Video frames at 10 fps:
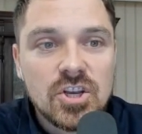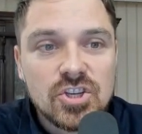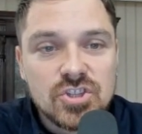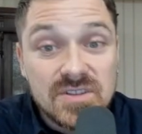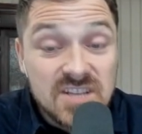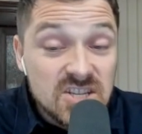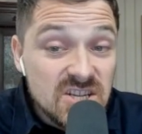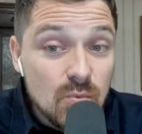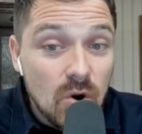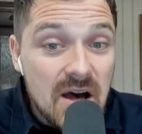So
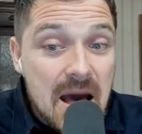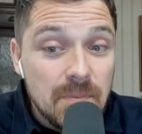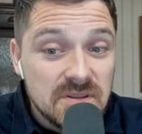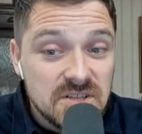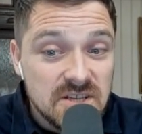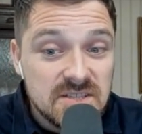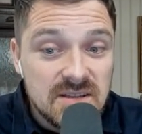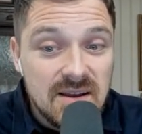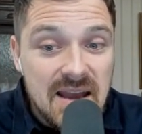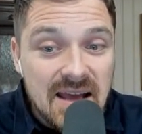essentially what happens is
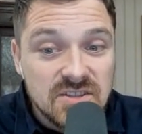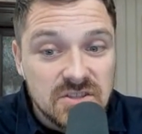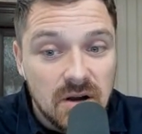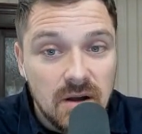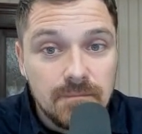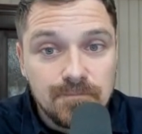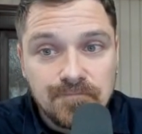next time,